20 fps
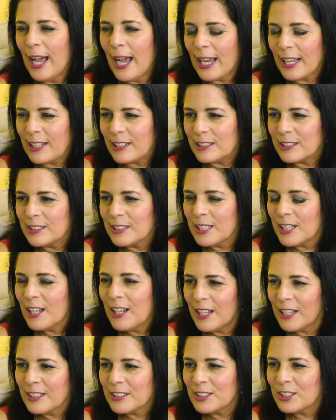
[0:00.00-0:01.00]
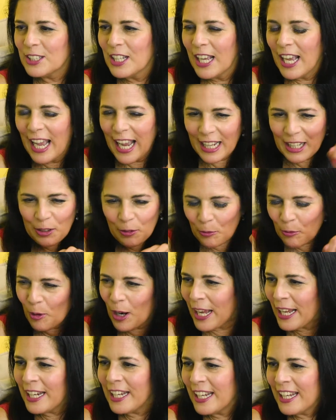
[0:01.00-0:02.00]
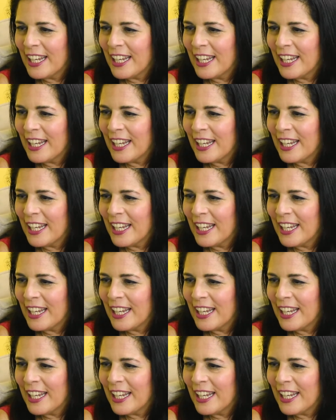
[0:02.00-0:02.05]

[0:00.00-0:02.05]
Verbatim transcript: I could touch, I could write